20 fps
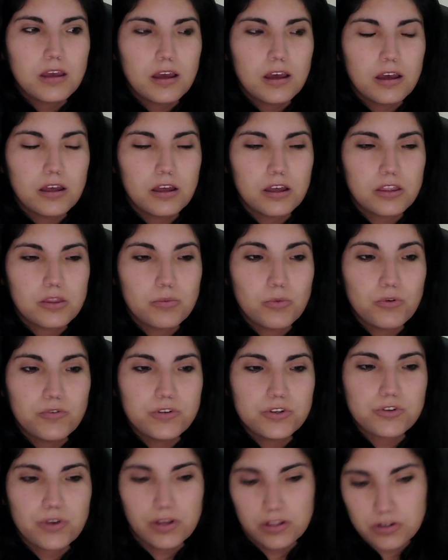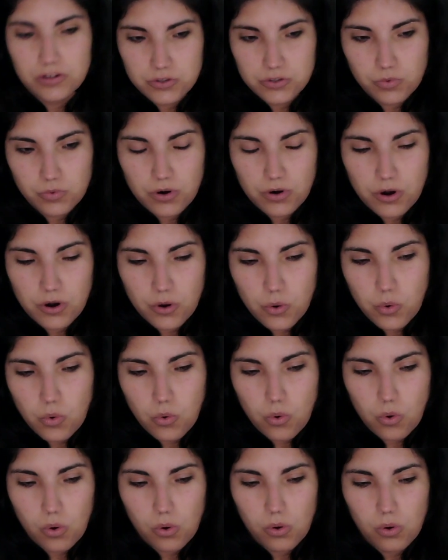The movie trailers were
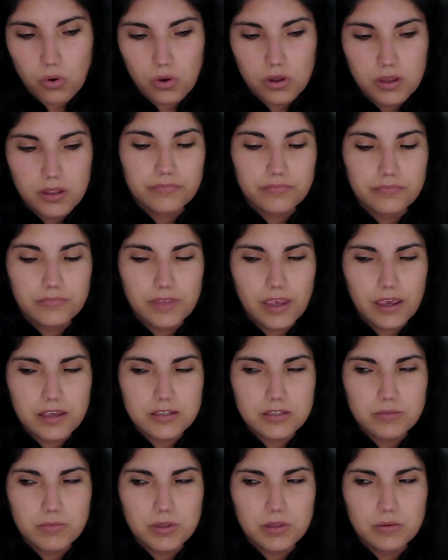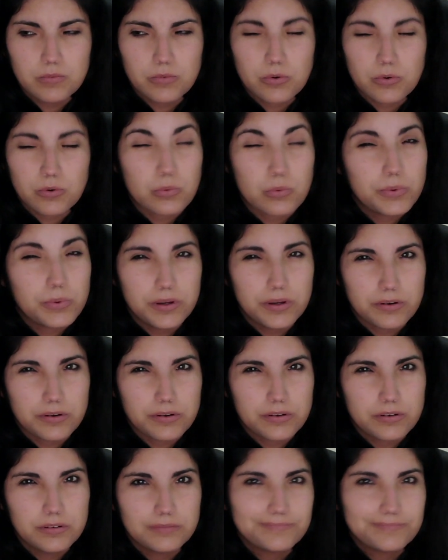cool. Yeah, some of them were weird.